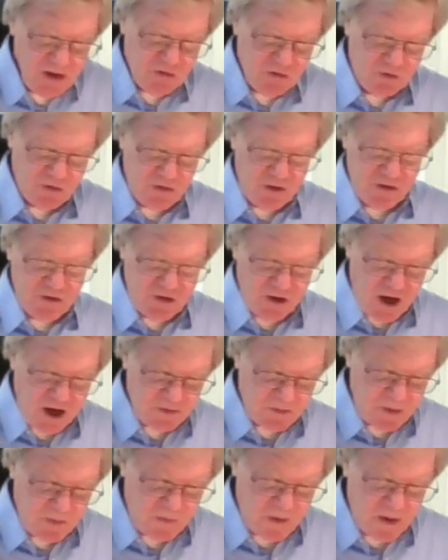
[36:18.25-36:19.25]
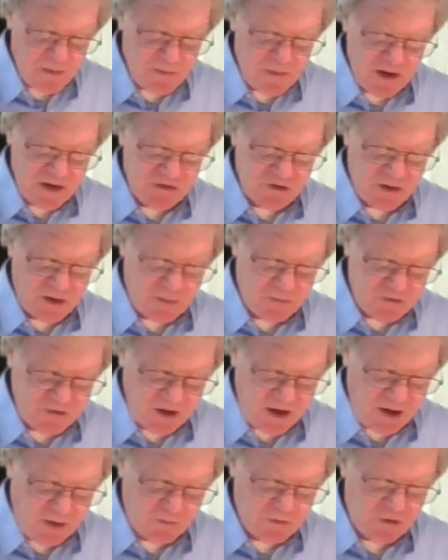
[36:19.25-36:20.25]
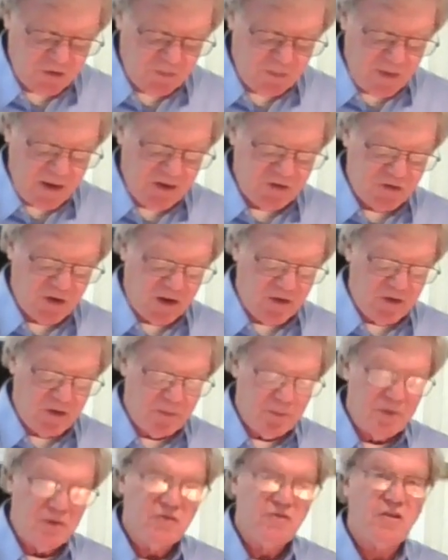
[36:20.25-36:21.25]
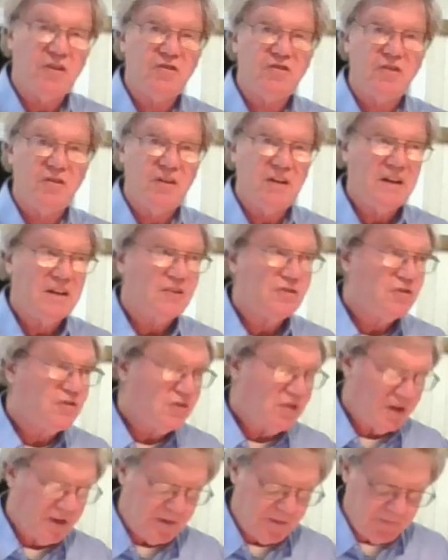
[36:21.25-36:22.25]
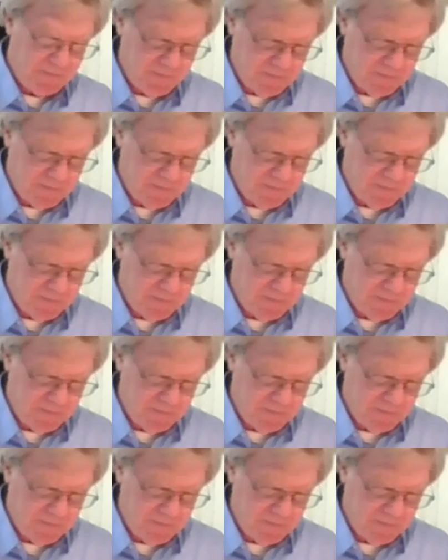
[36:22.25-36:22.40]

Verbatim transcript: So the judgment one brings on themselves is based on their position in sin.